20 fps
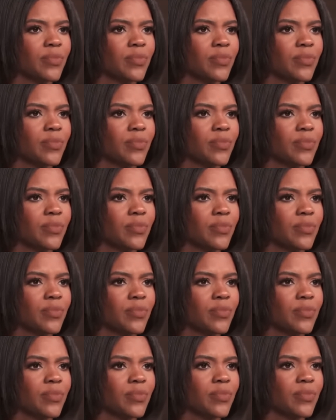
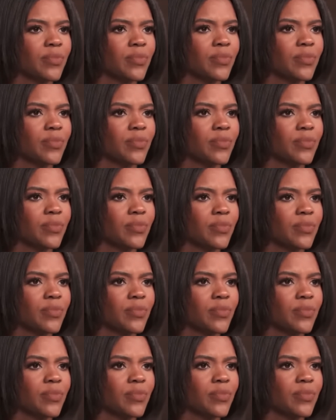
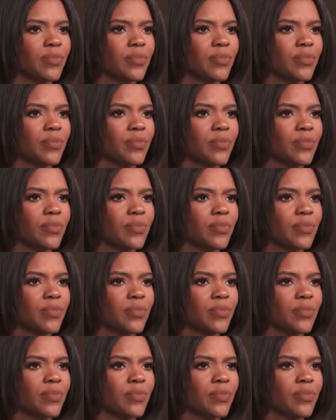
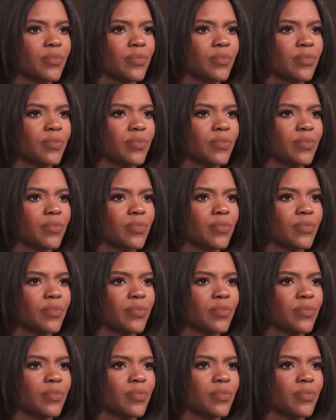
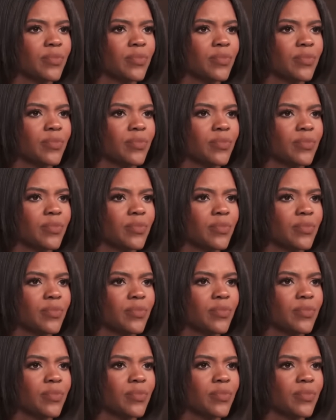
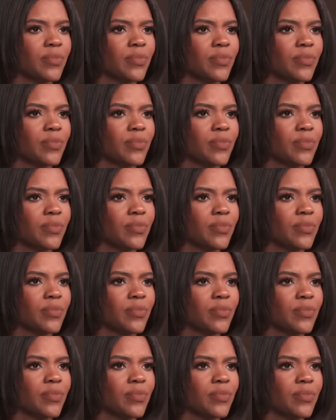
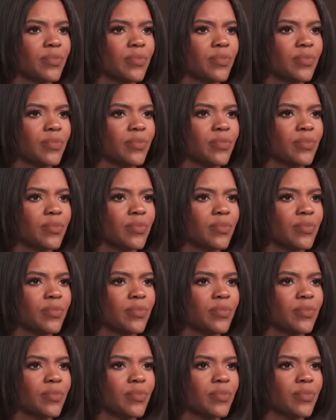
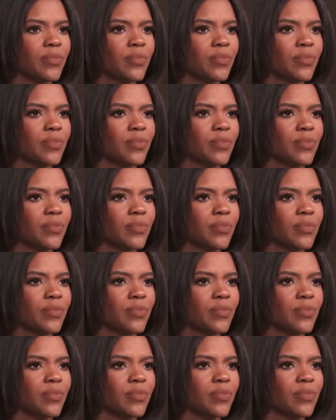(not speaking)